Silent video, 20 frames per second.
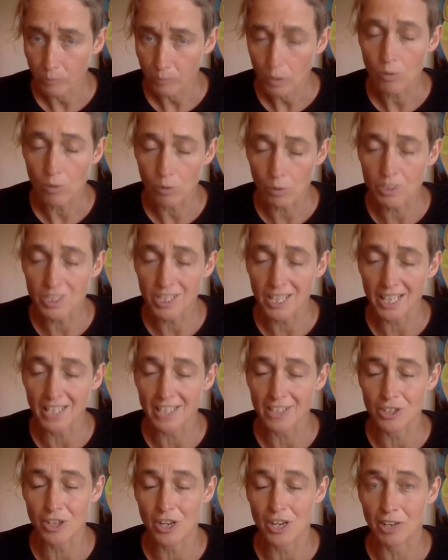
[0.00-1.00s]
we're all
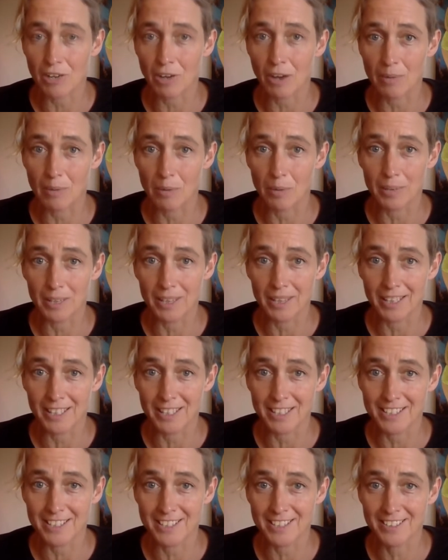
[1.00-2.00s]
together trying to grapple with
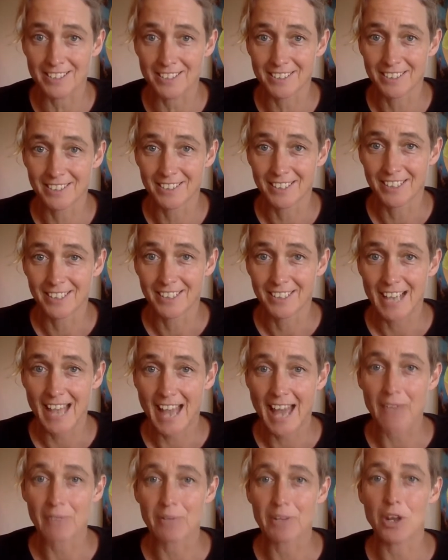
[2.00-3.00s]
this.
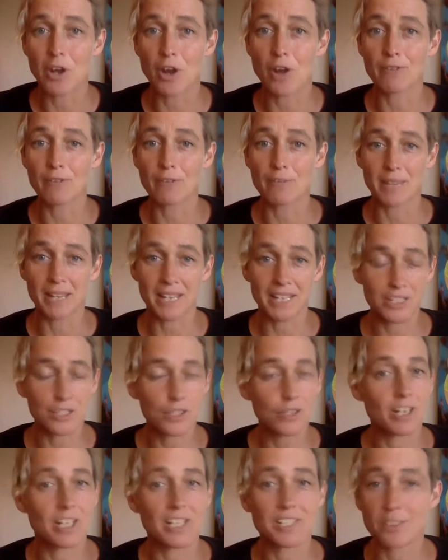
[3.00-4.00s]
How do we go from being a
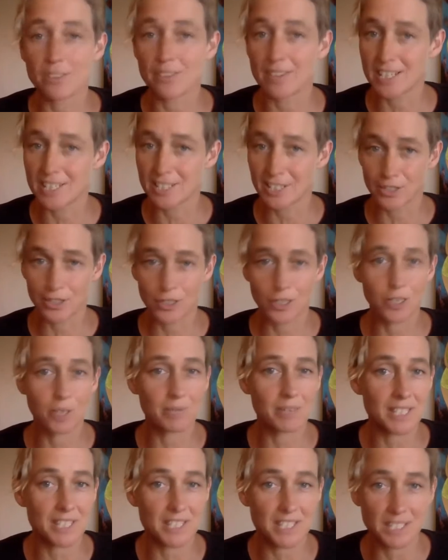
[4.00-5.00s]
strengths-oriented
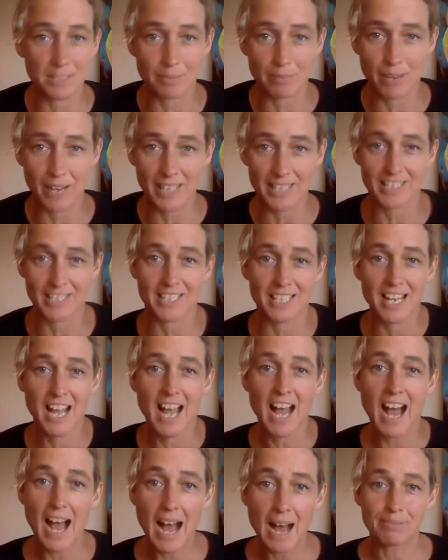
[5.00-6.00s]
humanistic practice and
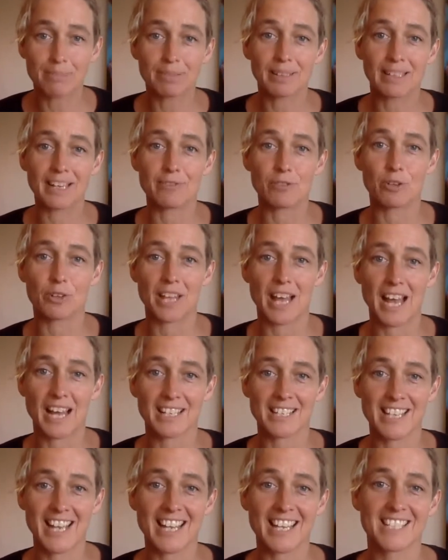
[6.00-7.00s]
up-level
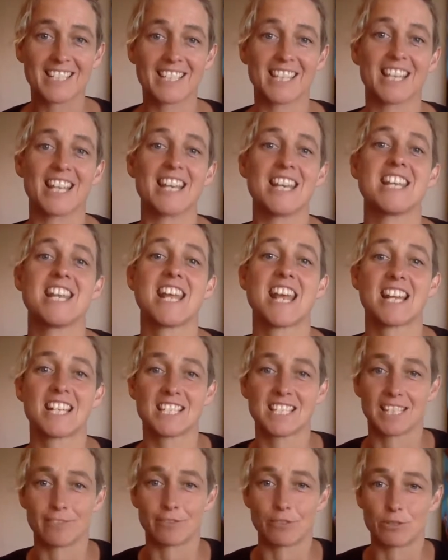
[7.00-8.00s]
that, take it to the
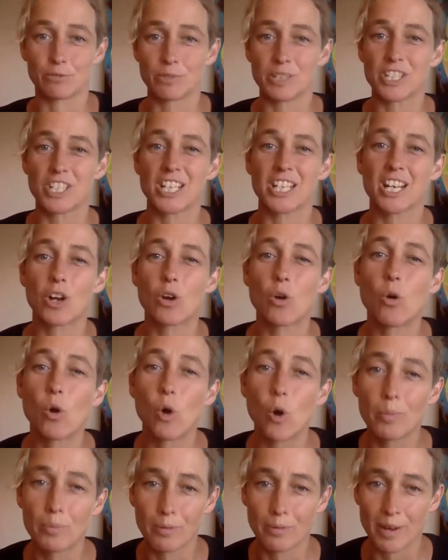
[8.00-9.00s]
next level, which
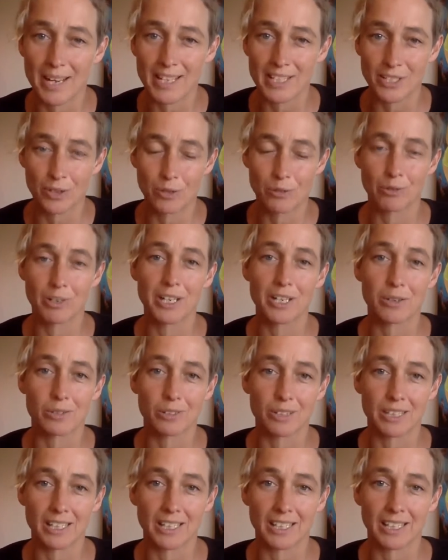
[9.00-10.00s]
incorporates critical
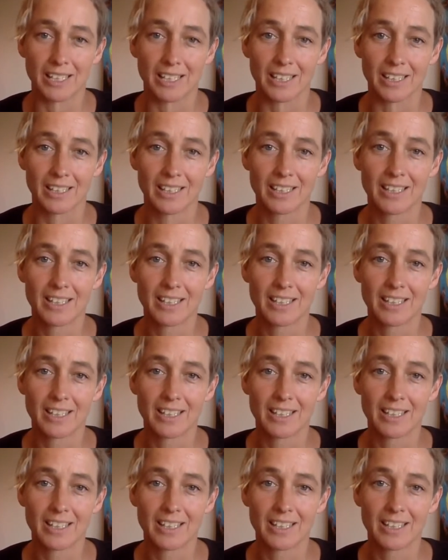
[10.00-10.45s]
thinking